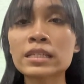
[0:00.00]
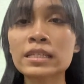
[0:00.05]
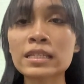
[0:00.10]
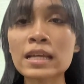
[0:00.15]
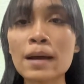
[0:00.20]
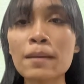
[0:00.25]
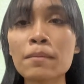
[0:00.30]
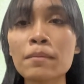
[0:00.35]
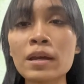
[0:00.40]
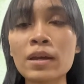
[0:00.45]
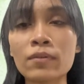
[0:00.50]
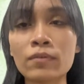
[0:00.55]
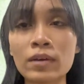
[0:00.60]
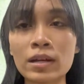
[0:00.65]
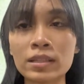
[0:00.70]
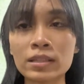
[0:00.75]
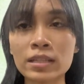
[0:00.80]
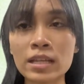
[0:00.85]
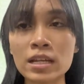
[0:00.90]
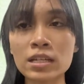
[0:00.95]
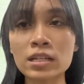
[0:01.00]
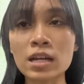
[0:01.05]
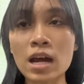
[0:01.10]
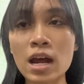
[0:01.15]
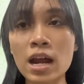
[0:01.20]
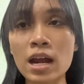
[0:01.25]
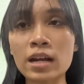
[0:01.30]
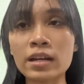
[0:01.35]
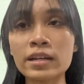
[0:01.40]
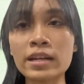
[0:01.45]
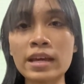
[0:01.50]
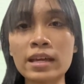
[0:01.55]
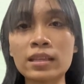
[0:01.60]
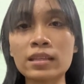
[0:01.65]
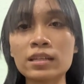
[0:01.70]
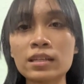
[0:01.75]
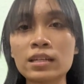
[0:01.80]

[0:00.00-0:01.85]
Some advantages are that